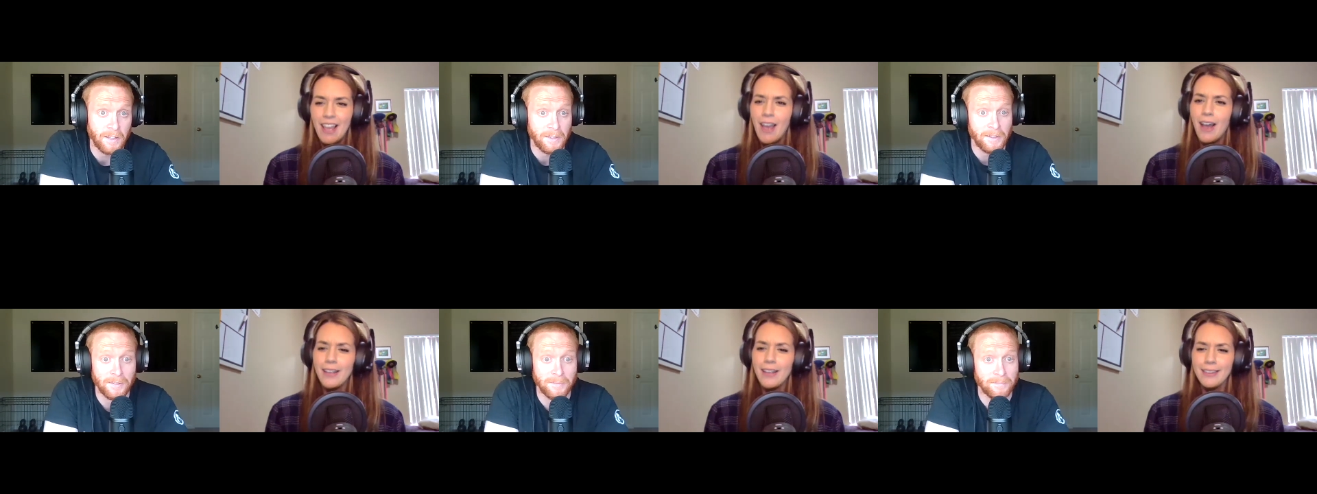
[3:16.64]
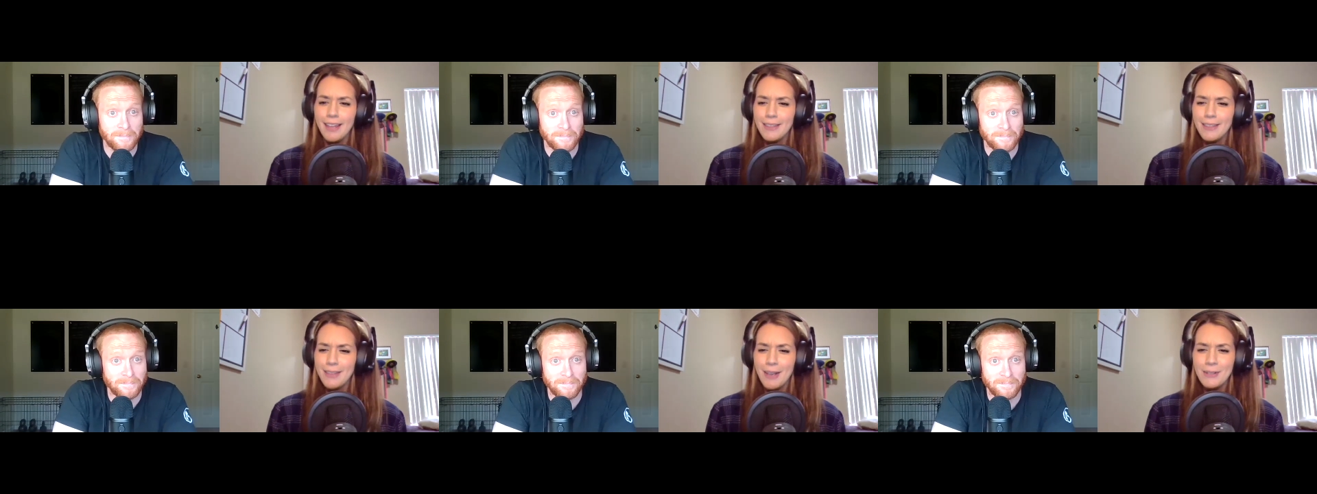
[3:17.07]
Speaker 1: I, I
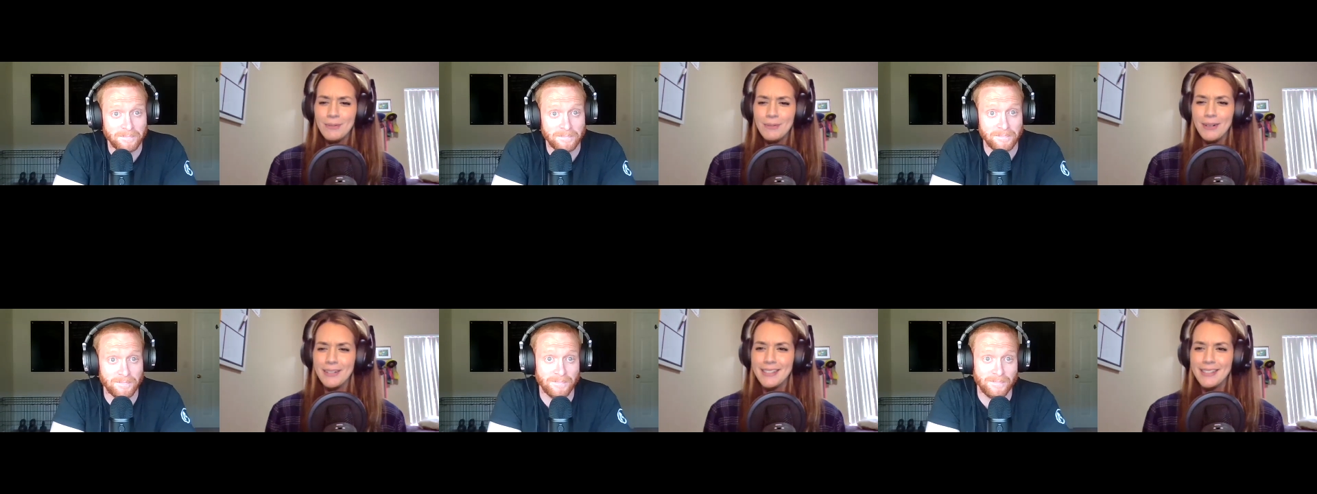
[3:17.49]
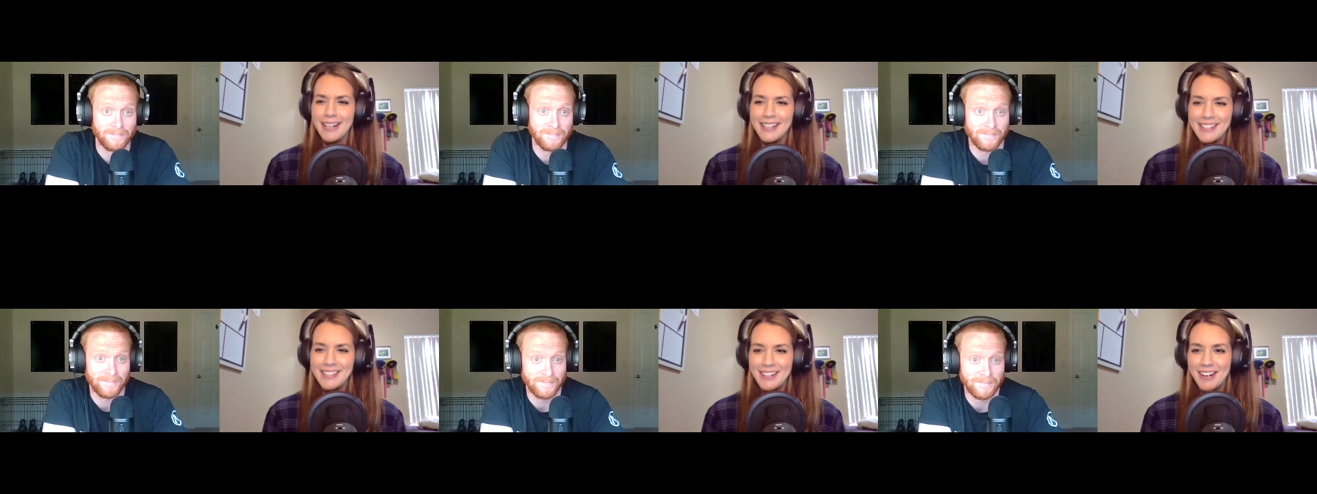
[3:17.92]
thought you were a
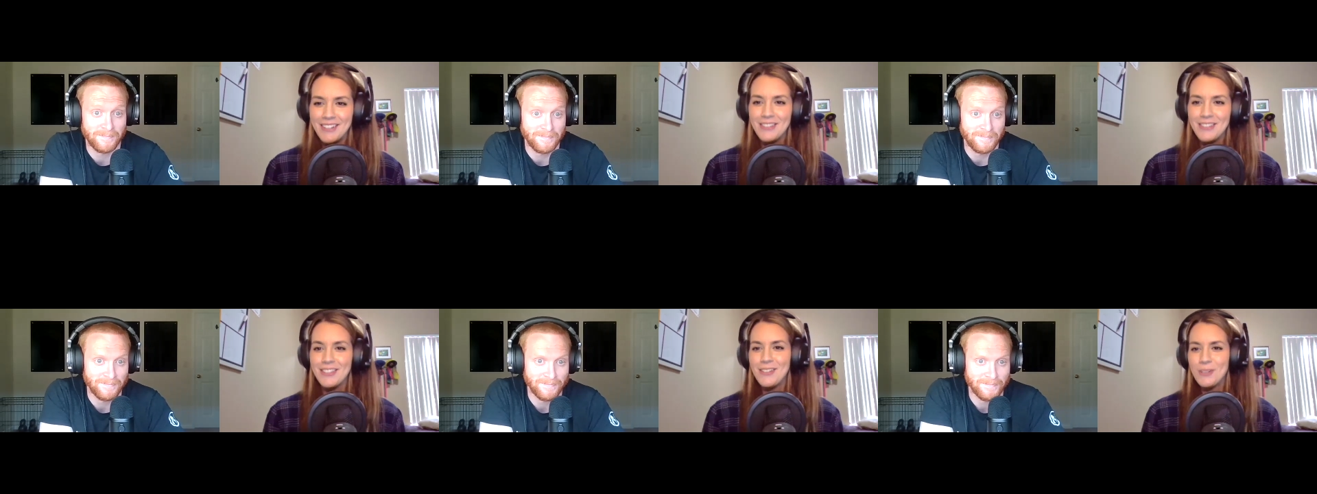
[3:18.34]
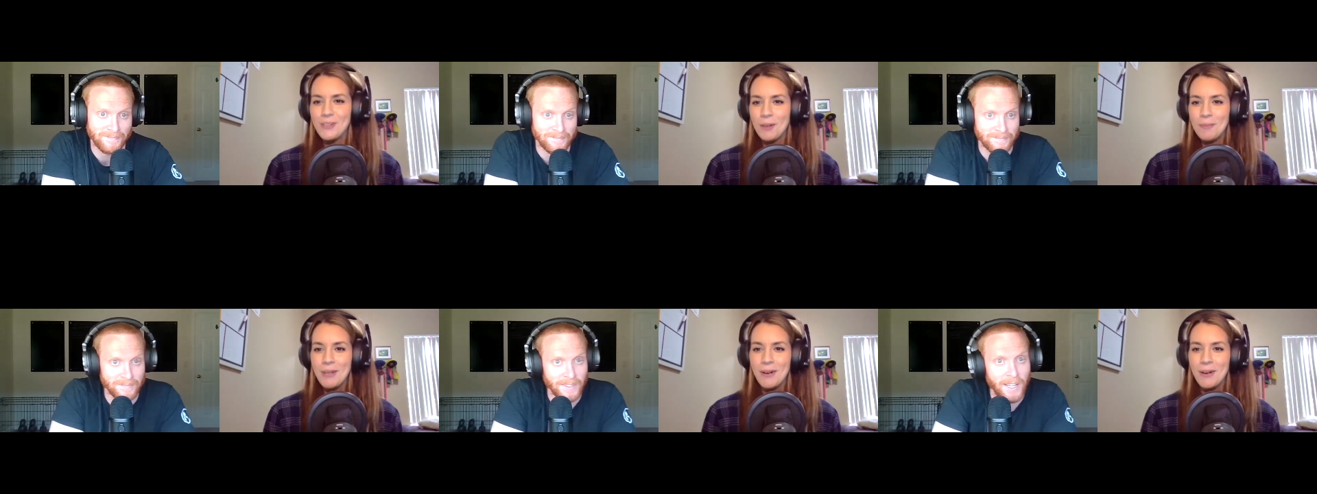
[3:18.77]
dancer. You told
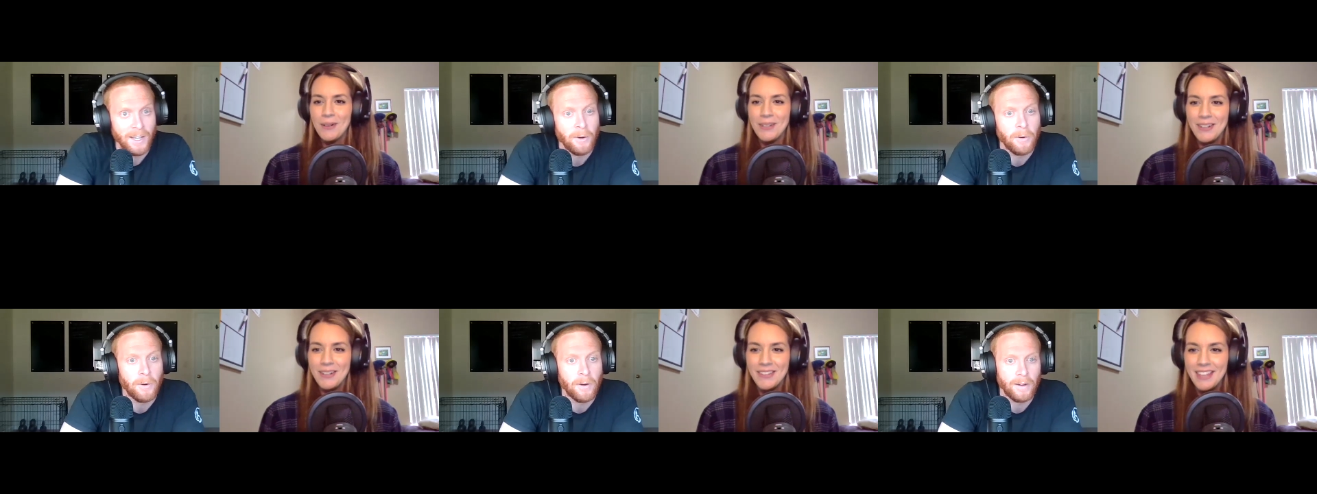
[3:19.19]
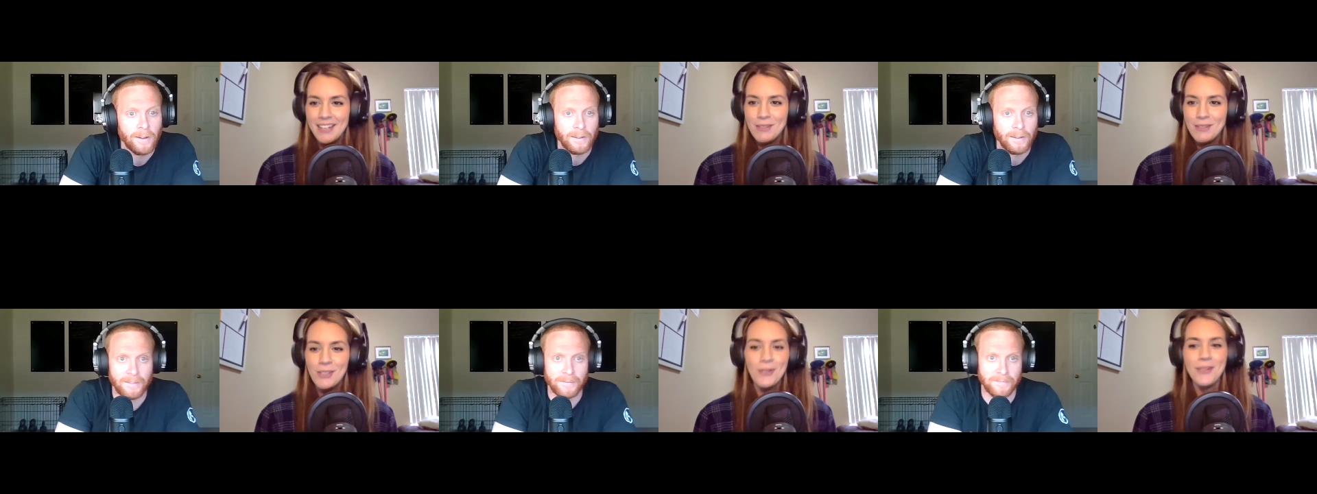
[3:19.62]
me earlier that it was
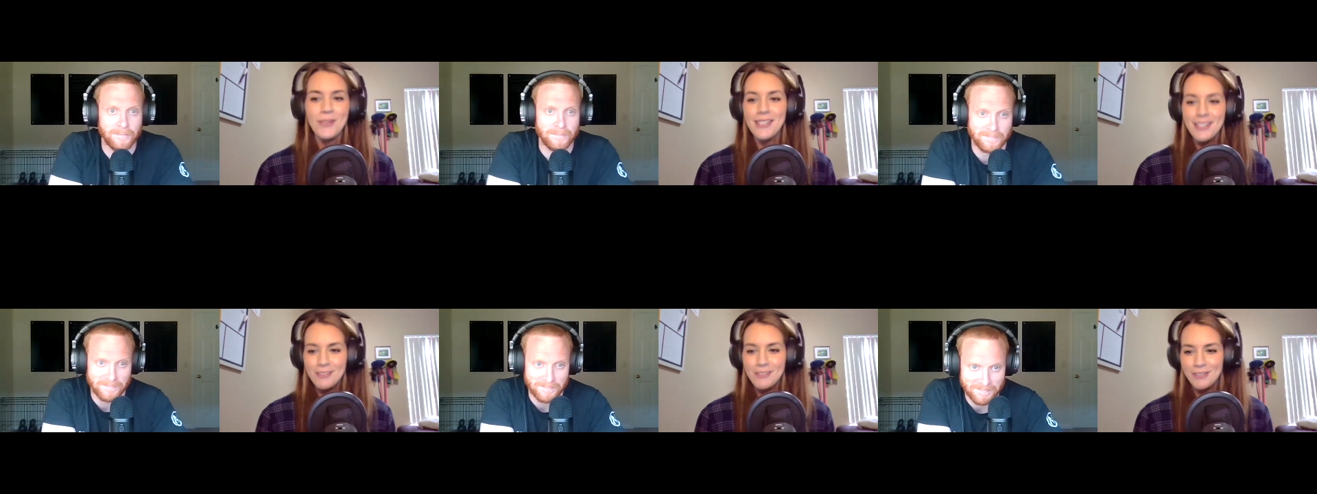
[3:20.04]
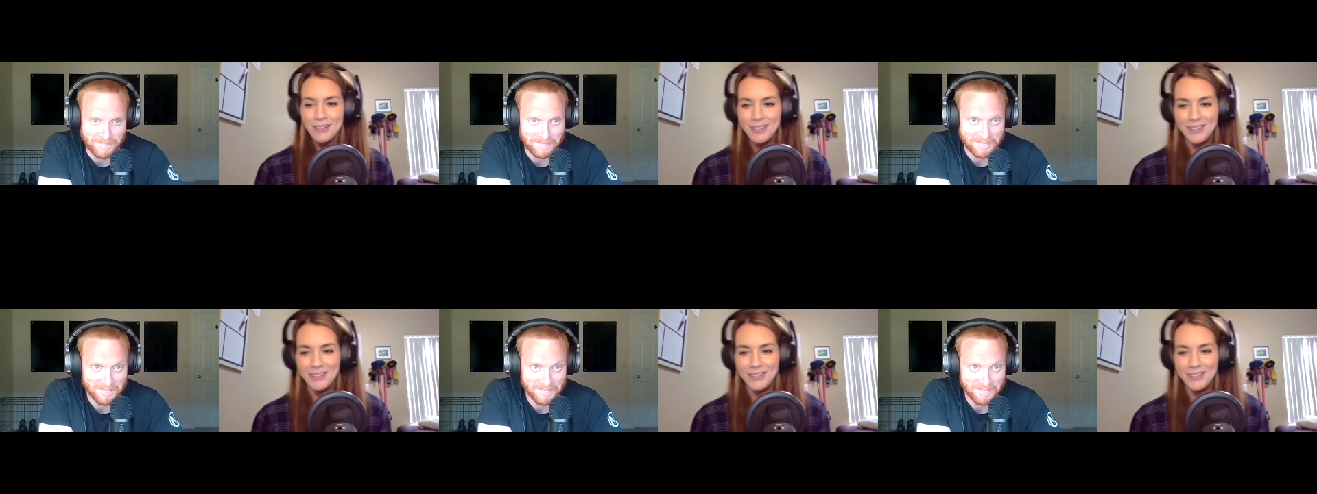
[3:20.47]
too easy for you.